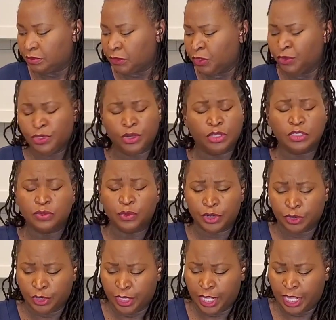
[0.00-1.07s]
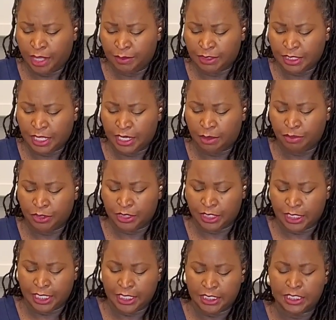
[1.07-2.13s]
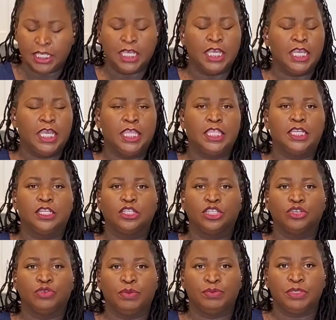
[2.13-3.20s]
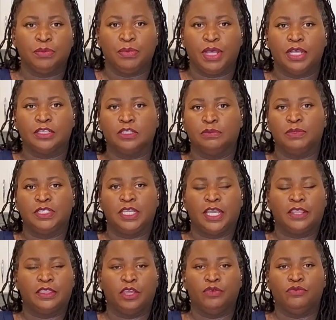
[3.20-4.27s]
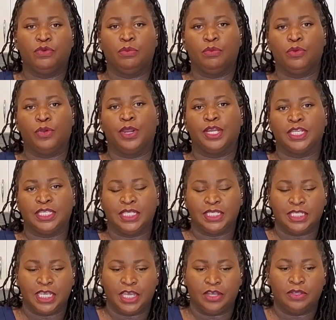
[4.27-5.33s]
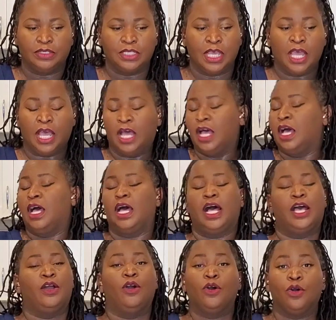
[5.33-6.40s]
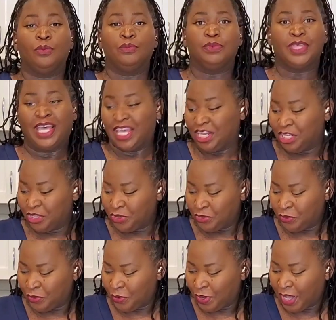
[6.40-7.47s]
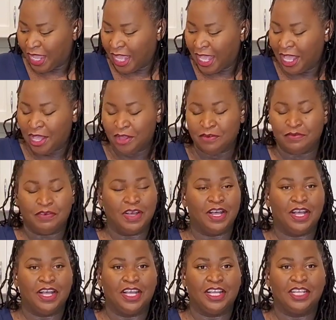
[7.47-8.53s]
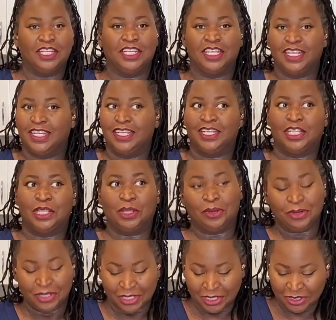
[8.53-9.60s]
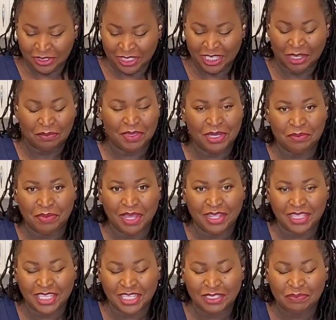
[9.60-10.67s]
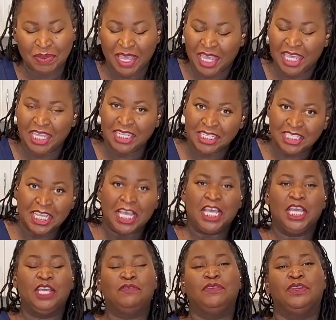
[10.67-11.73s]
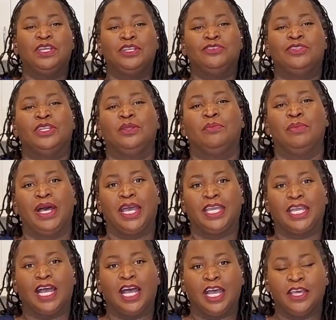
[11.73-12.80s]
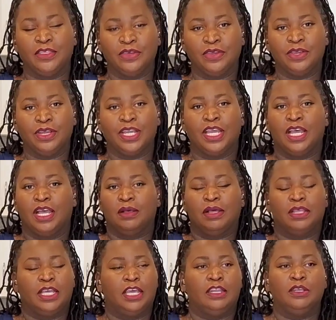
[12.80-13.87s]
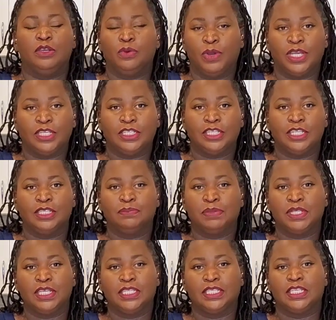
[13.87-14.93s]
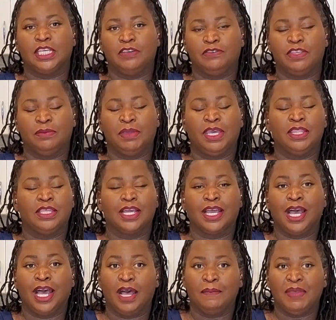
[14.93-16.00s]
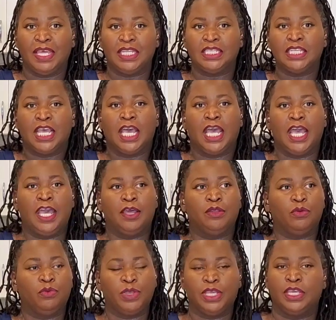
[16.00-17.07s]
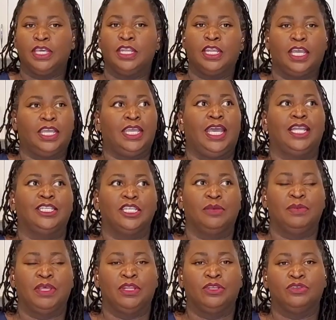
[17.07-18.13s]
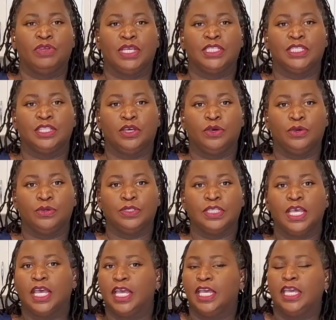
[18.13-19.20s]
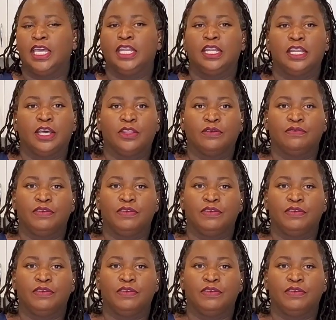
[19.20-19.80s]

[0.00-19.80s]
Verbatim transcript: you can also order it on Amazon. I'll put links in the description box, so check there for more details. I hope that you have uh, learned a little something about these pans. If you're interested in buying either, any questions, please leave them in the comments and we can catch up and address those in another